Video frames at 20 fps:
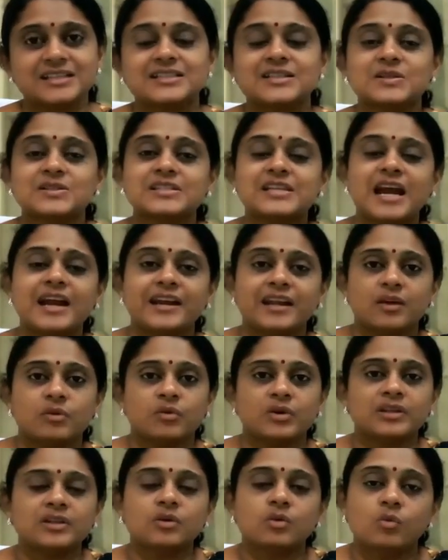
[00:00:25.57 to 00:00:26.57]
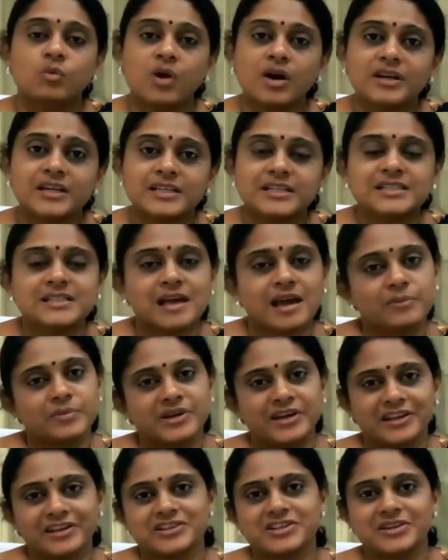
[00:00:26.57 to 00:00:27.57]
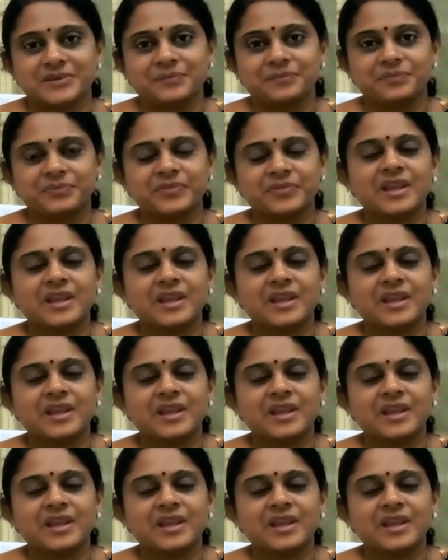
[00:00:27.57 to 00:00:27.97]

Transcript: So starting with, what is hypertension?